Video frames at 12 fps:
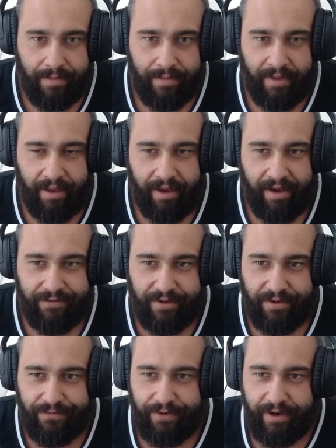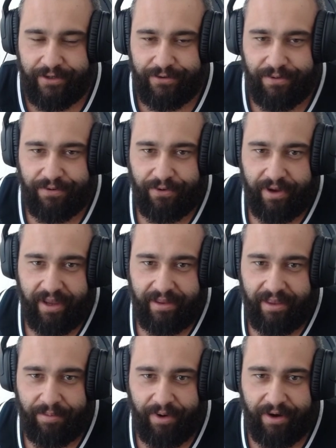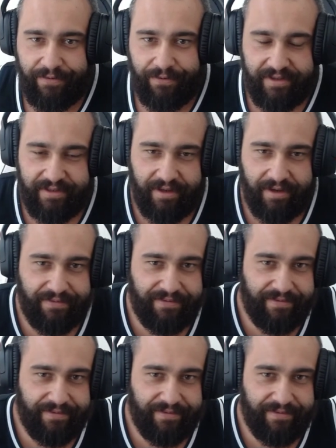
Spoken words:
Yeah, after the foot injury, forget that barefoot stuff.